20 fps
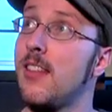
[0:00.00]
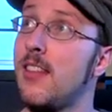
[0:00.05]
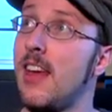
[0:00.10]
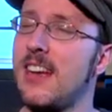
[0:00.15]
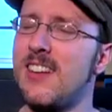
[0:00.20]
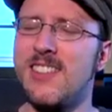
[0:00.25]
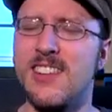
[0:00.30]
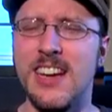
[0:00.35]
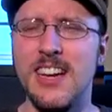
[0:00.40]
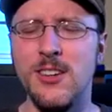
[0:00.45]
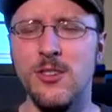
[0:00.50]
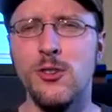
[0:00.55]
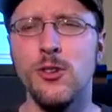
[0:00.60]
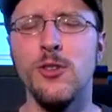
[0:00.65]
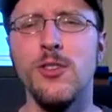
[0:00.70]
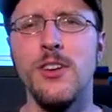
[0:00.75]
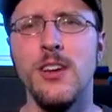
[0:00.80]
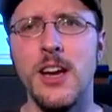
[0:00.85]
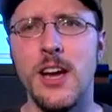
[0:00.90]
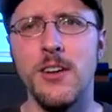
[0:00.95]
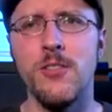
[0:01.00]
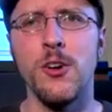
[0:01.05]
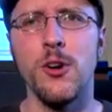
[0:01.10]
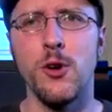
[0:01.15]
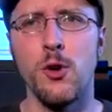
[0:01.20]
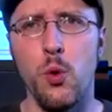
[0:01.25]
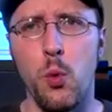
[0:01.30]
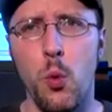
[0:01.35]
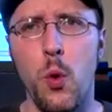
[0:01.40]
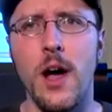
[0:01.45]
That danger
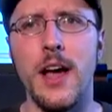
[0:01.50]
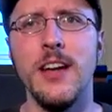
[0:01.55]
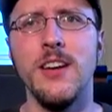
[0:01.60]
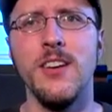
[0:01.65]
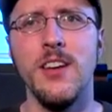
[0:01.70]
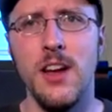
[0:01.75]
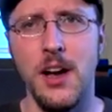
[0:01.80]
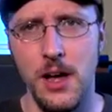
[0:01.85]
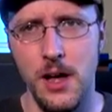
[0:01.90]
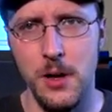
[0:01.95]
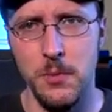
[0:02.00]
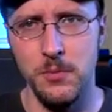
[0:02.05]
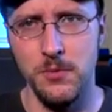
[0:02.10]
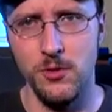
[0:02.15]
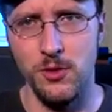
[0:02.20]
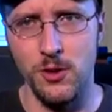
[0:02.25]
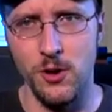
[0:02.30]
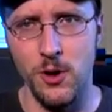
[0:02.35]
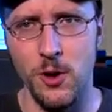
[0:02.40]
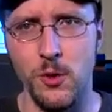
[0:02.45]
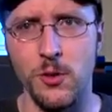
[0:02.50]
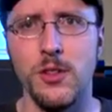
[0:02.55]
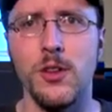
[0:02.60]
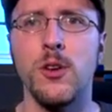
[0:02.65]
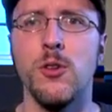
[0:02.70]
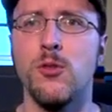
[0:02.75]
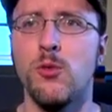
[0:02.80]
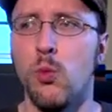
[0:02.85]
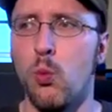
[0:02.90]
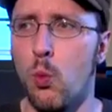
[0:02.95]
never quite comes, though.
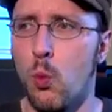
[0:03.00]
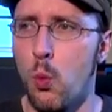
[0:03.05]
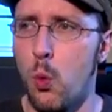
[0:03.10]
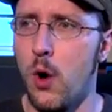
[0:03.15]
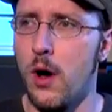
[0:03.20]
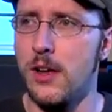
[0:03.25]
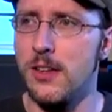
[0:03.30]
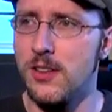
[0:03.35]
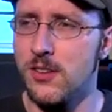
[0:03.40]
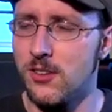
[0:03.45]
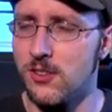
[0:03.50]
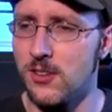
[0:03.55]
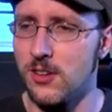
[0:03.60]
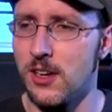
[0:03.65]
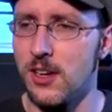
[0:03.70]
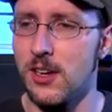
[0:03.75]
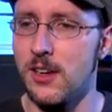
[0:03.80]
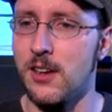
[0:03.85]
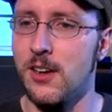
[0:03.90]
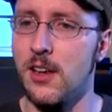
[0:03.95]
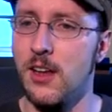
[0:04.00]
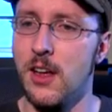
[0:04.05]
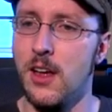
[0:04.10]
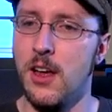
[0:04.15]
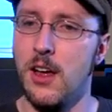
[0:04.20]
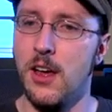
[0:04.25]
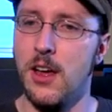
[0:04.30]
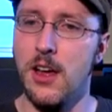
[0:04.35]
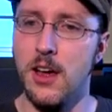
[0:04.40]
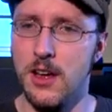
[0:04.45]
There's one scene,
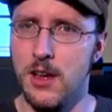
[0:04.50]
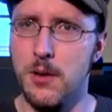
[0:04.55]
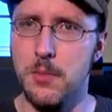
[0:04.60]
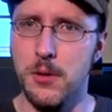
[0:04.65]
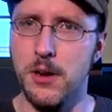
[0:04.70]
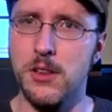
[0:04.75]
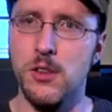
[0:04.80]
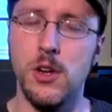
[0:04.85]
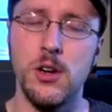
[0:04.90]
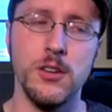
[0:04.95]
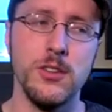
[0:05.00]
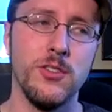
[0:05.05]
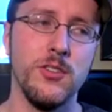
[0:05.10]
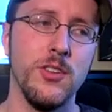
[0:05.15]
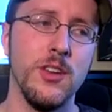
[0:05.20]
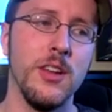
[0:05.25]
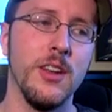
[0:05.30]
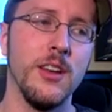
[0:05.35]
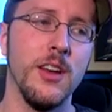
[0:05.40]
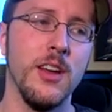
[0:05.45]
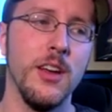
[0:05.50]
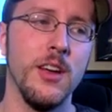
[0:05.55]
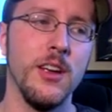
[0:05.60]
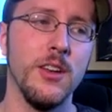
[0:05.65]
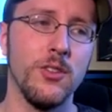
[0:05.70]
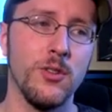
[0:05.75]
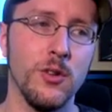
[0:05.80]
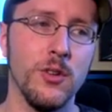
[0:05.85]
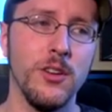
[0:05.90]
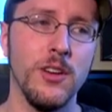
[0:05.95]
a pretty long scene,
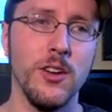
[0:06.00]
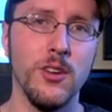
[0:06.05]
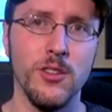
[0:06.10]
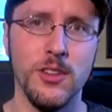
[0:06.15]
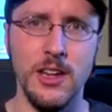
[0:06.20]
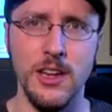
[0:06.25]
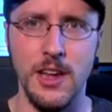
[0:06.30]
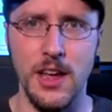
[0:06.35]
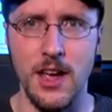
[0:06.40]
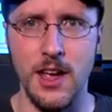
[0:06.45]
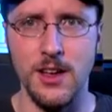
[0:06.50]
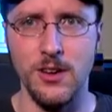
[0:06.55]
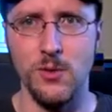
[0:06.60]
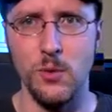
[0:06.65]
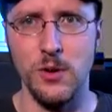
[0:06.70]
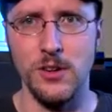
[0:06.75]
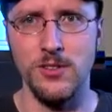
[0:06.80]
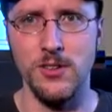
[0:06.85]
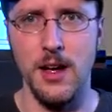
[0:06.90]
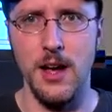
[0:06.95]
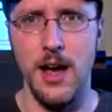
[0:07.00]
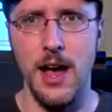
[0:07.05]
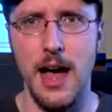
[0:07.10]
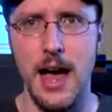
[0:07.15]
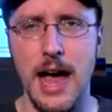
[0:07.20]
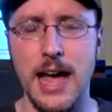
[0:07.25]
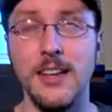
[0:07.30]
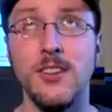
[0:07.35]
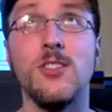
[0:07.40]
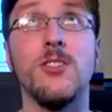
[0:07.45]
sort of near the end, which
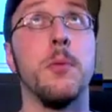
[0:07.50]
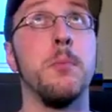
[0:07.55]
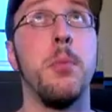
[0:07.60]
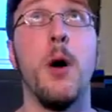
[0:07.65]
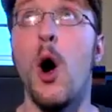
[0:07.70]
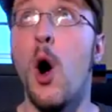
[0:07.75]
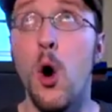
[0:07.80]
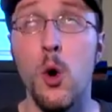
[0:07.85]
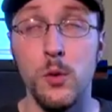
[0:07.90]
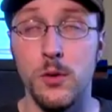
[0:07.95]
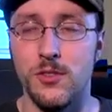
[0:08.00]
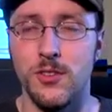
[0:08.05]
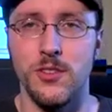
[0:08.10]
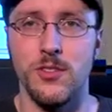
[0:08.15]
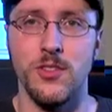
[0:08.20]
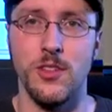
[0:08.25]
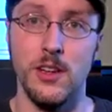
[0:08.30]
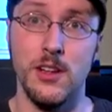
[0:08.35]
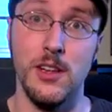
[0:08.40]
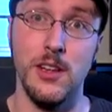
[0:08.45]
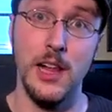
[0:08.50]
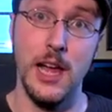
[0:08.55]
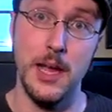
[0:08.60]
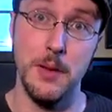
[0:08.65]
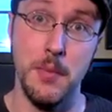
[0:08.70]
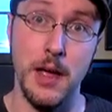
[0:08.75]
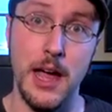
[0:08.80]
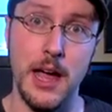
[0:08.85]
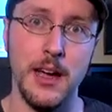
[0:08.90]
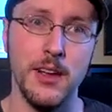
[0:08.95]
I suppose is the
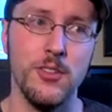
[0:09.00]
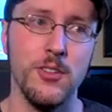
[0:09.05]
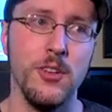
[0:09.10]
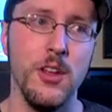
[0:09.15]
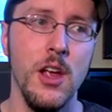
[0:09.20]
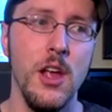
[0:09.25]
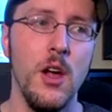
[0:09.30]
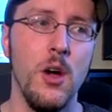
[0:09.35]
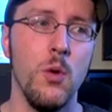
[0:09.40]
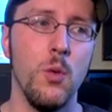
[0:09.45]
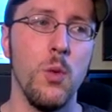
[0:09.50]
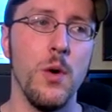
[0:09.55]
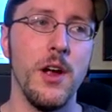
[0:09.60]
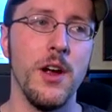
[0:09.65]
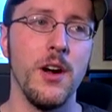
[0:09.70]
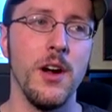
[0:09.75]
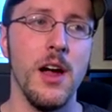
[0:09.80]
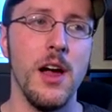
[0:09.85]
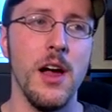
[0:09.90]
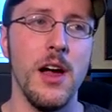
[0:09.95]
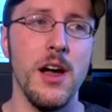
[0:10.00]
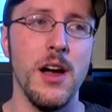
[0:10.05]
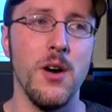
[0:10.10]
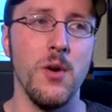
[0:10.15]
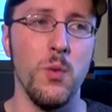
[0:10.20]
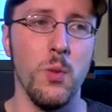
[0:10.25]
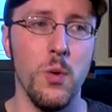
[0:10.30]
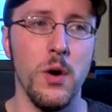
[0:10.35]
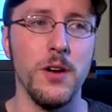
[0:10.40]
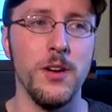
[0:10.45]
climax, where
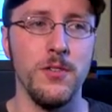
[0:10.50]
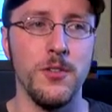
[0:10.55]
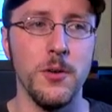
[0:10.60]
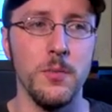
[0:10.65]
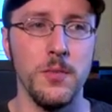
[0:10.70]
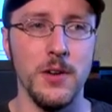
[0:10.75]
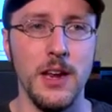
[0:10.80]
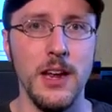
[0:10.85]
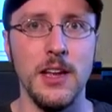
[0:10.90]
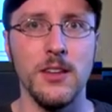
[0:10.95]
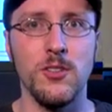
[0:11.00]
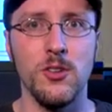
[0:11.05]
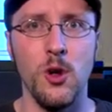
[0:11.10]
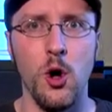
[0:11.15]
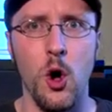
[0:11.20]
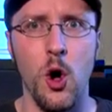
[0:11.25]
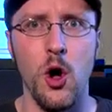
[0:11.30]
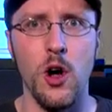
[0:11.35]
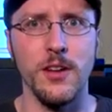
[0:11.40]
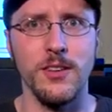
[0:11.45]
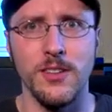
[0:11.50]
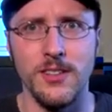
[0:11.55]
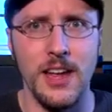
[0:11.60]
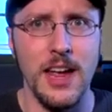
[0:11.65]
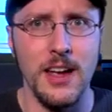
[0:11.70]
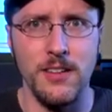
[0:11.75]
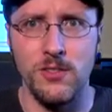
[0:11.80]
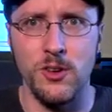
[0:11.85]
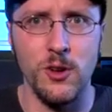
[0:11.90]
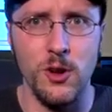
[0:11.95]
one of them gets caught and they
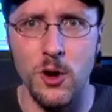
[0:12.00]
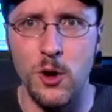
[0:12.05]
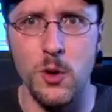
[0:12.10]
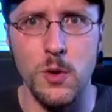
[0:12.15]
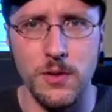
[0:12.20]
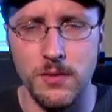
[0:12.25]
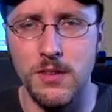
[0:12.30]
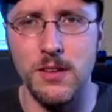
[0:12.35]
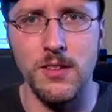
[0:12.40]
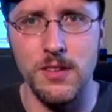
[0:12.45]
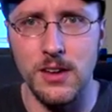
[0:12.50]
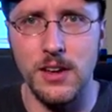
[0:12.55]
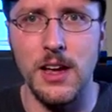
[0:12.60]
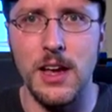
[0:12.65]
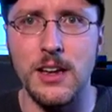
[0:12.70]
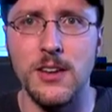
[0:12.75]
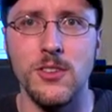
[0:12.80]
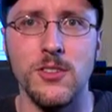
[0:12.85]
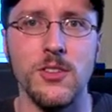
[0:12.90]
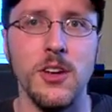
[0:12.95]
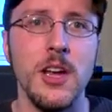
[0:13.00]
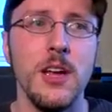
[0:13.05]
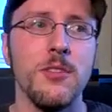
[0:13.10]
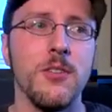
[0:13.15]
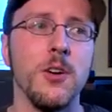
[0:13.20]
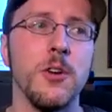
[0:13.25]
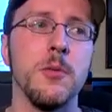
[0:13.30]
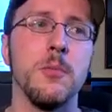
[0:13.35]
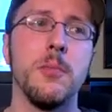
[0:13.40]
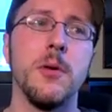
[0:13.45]
have to go and kind of
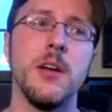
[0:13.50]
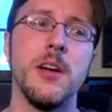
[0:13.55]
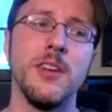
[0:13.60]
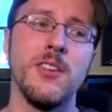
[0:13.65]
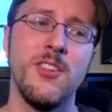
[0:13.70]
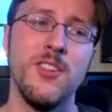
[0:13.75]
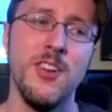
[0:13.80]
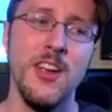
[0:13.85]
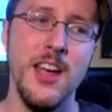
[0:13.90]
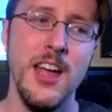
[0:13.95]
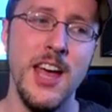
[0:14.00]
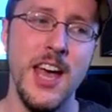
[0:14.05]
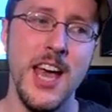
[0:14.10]
save her, but